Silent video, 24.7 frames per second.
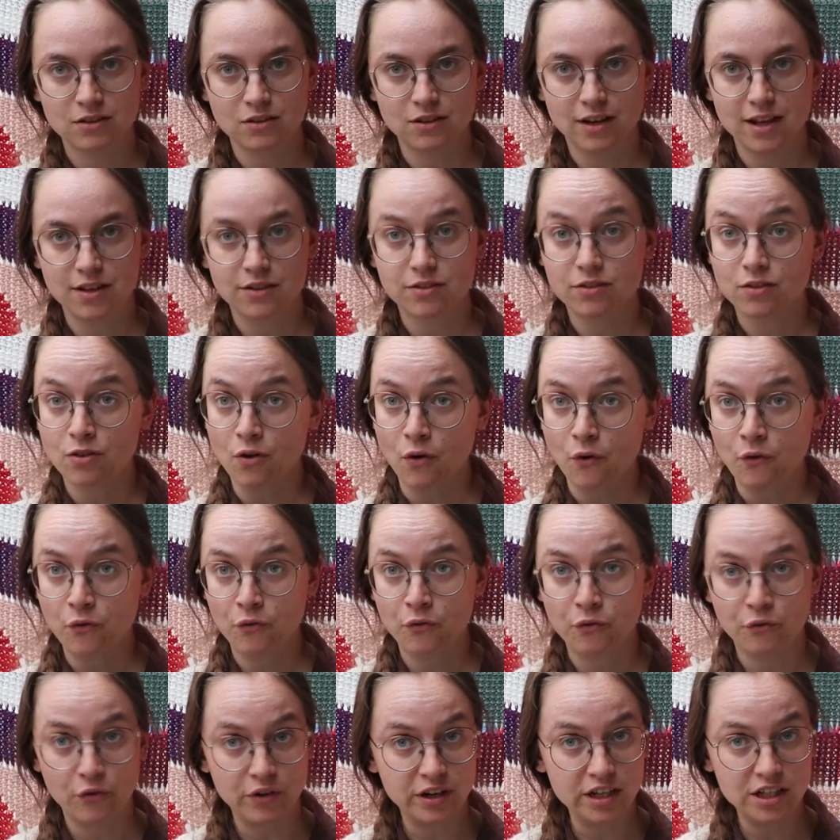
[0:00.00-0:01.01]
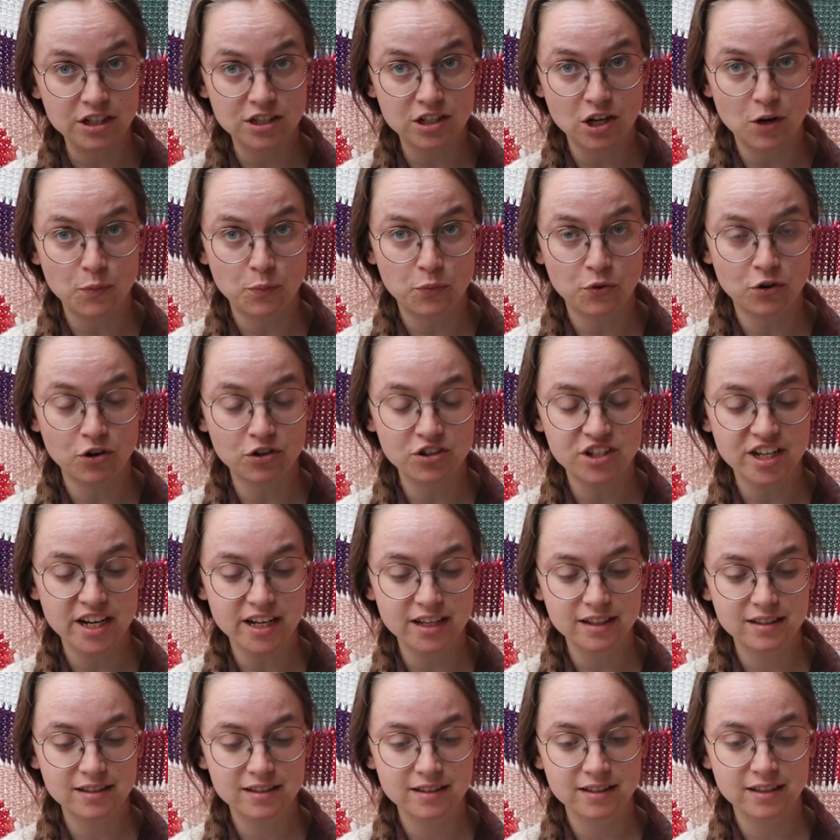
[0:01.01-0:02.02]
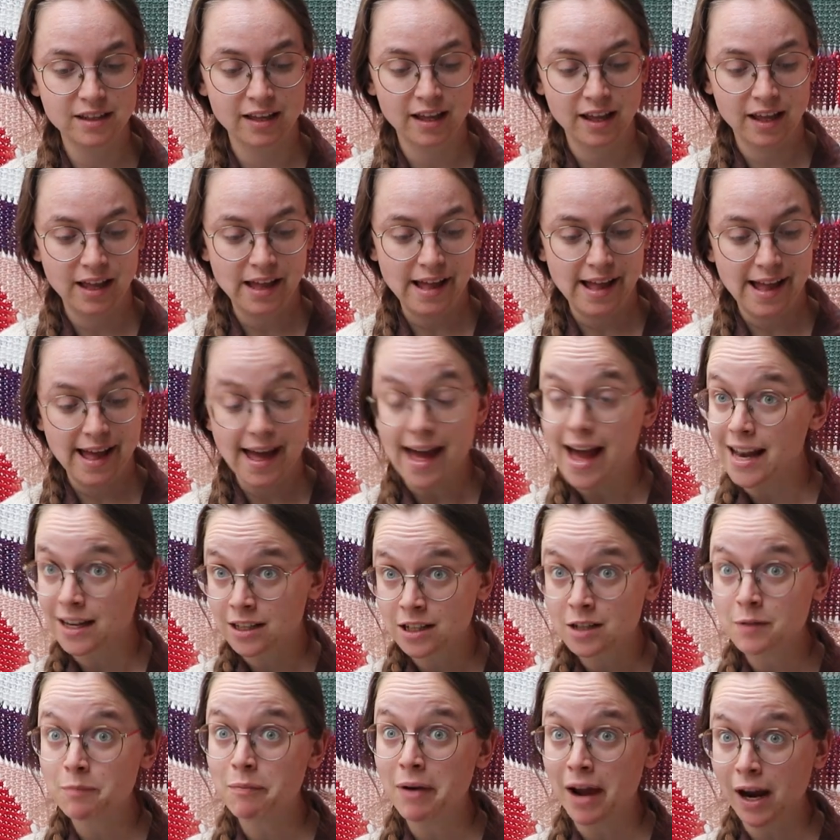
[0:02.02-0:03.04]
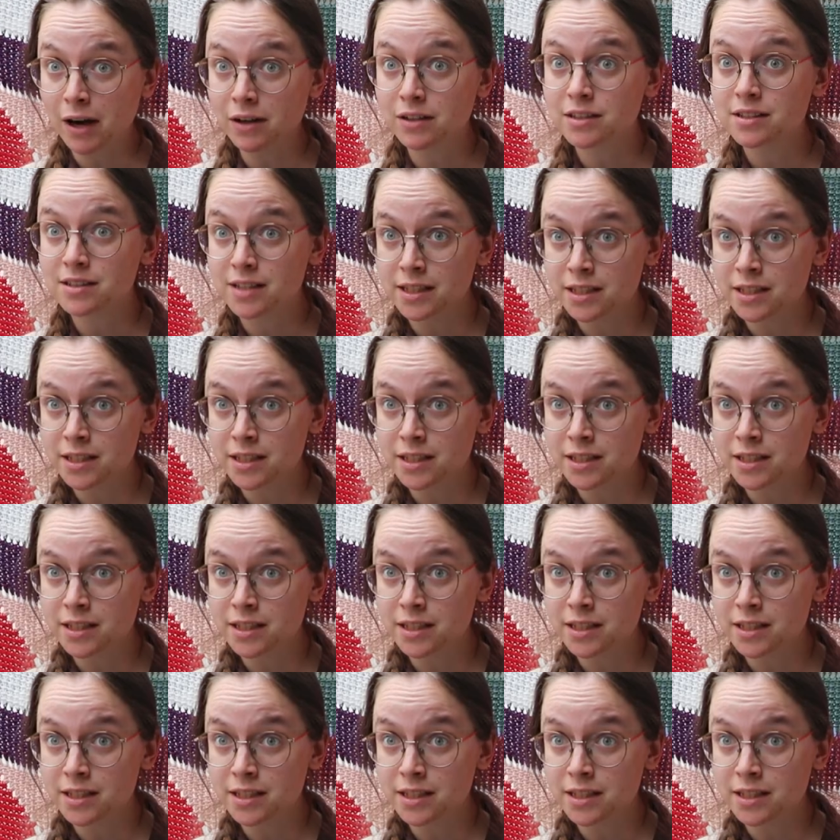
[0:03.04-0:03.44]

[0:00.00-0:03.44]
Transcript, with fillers: So let's finish our project and compare the